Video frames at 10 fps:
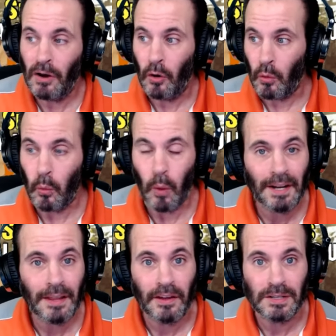One
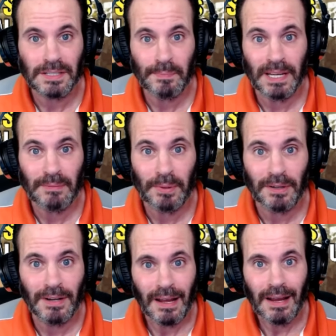of those people
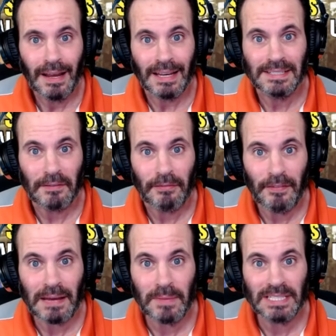is the
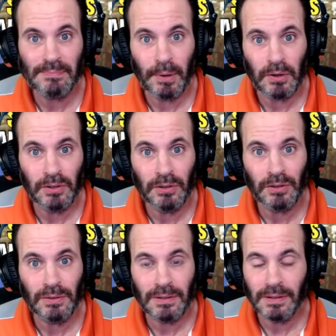famous
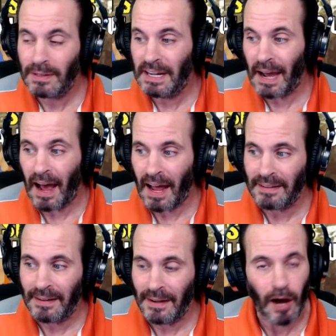balloon god
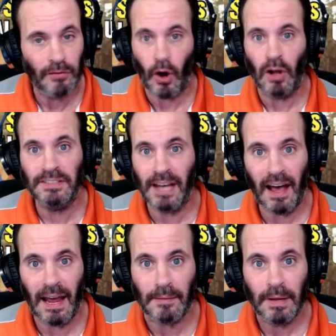of all
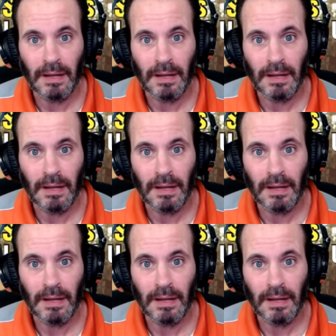time.